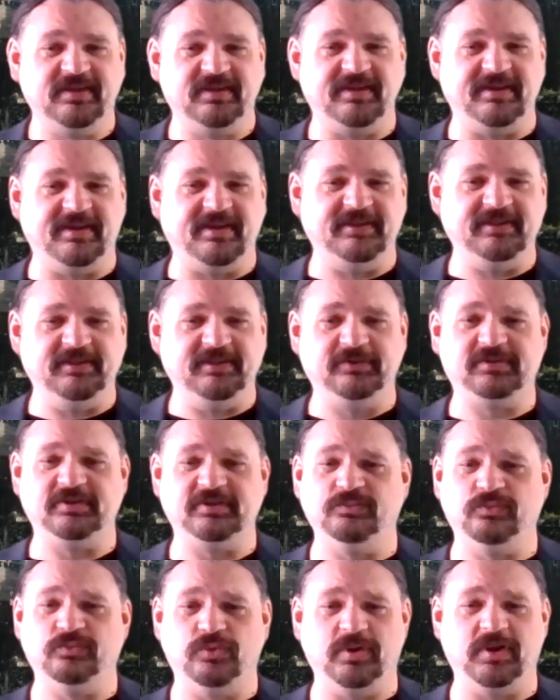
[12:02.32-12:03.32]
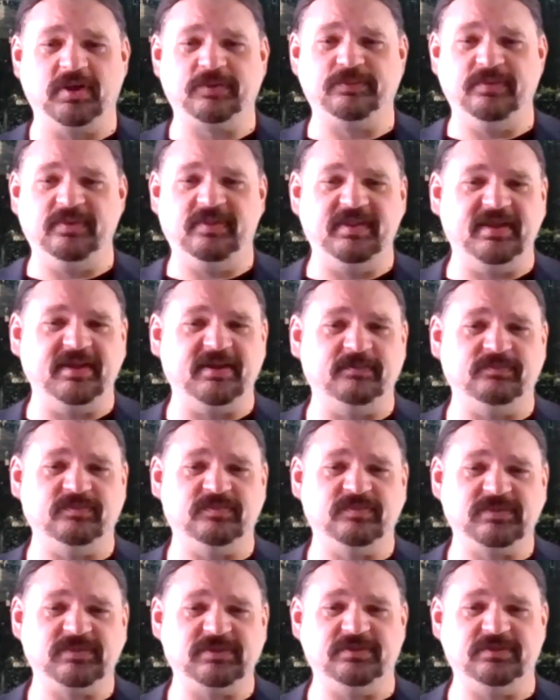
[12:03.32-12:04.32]
you can work with them
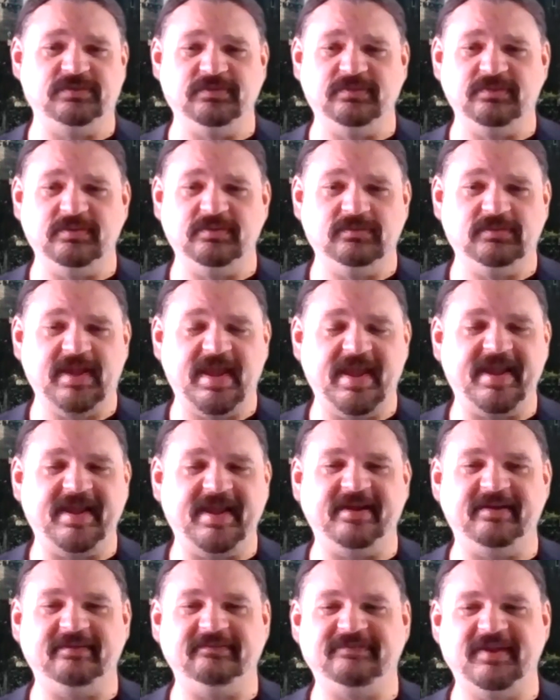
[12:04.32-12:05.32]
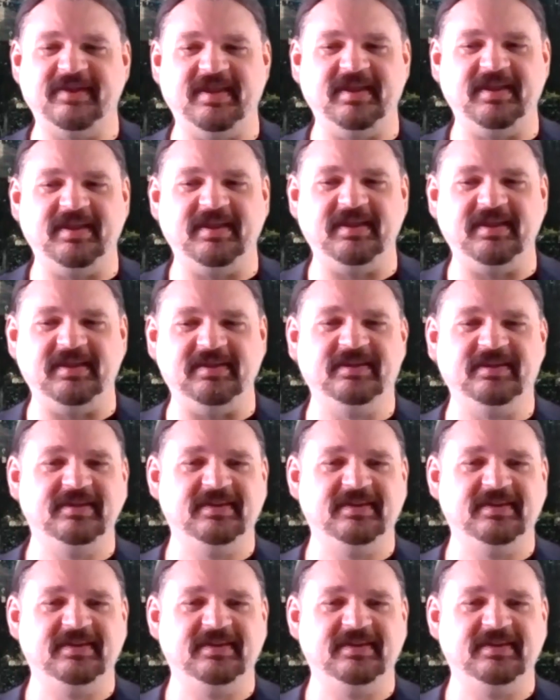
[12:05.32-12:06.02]
to have a